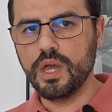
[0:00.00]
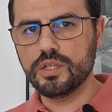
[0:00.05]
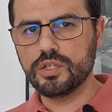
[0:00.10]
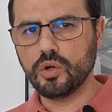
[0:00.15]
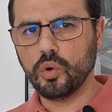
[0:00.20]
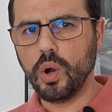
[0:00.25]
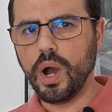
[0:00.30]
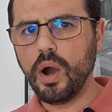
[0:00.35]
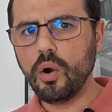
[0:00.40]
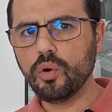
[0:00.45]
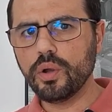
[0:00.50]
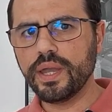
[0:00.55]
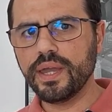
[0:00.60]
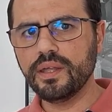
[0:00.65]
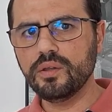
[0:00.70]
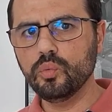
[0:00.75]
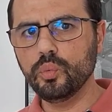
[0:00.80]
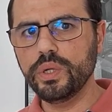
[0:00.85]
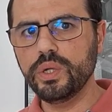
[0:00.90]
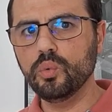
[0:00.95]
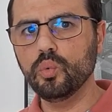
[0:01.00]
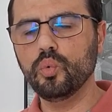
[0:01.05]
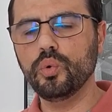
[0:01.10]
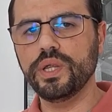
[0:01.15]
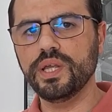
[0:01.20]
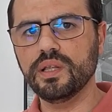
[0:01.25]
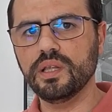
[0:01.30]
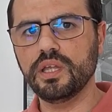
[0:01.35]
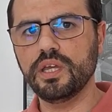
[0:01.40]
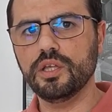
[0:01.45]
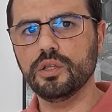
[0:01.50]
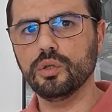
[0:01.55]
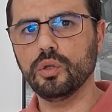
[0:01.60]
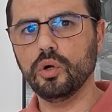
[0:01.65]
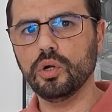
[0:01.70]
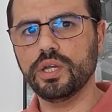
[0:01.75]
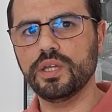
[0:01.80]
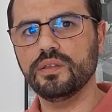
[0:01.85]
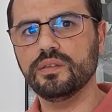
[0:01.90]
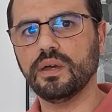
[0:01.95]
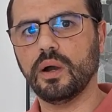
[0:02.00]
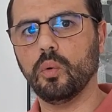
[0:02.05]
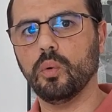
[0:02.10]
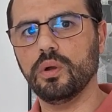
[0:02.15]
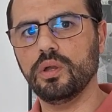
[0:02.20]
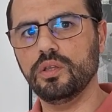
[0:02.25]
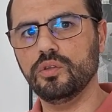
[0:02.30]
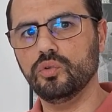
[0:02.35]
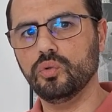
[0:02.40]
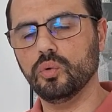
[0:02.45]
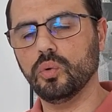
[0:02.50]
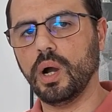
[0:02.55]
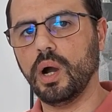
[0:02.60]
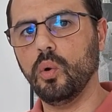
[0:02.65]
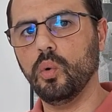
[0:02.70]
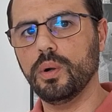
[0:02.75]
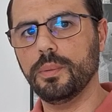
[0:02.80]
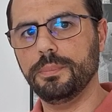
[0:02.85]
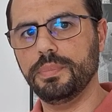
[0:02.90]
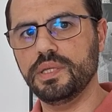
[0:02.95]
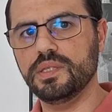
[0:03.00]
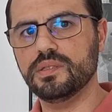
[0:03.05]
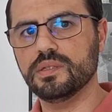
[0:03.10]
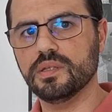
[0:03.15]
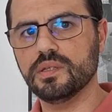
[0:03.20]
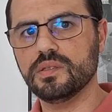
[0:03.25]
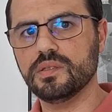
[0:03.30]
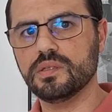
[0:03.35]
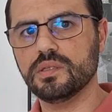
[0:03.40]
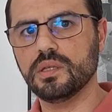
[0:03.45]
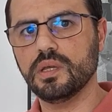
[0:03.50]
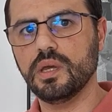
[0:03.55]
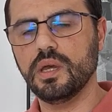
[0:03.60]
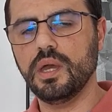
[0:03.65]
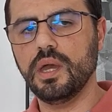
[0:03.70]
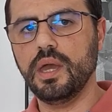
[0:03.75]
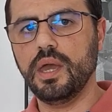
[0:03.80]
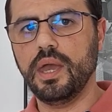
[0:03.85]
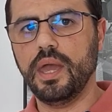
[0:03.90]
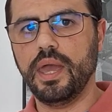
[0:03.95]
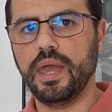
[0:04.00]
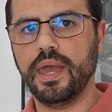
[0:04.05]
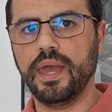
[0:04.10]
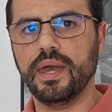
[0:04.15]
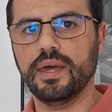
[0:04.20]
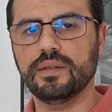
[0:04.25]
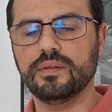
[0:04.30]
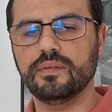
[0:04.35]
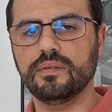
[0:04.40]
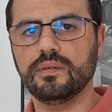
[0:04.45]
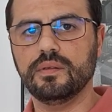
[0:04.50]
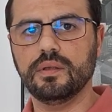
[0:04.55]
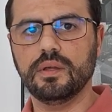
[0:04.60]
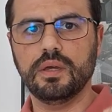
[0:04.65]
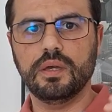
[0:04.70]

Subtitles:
So how can we really look into our business and